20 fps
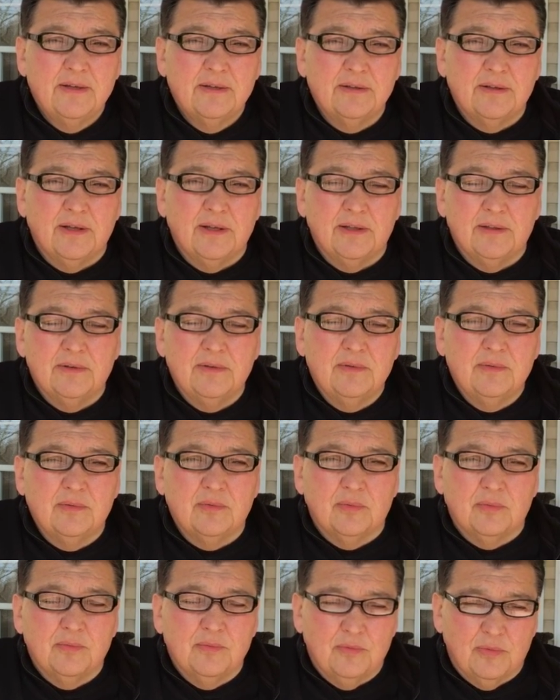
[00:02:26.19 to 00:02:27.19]
that
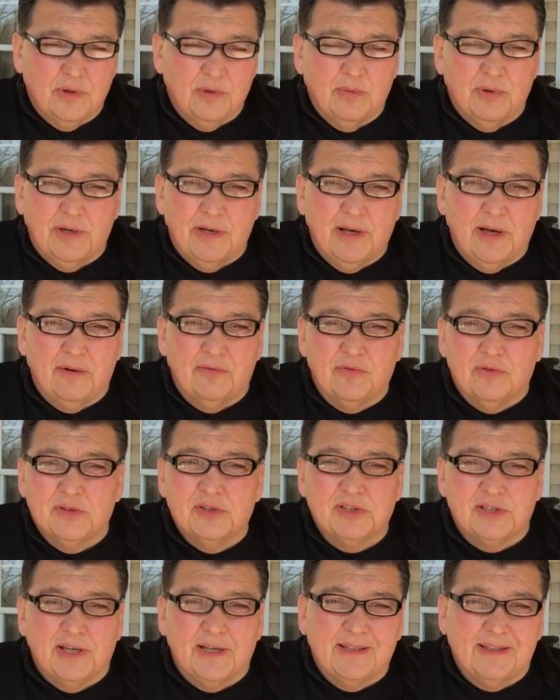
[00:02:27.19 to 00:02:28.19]
we would not
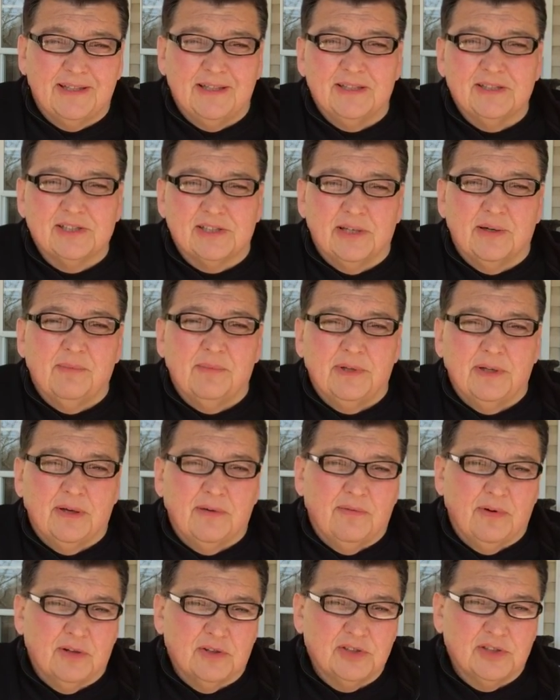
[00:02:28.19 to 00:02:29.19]
forsake the assembling
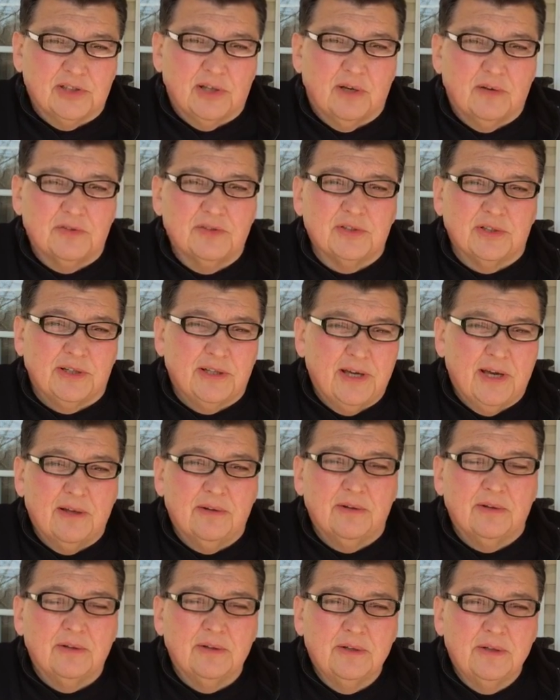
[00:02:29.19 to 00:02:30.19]
of ourselves together.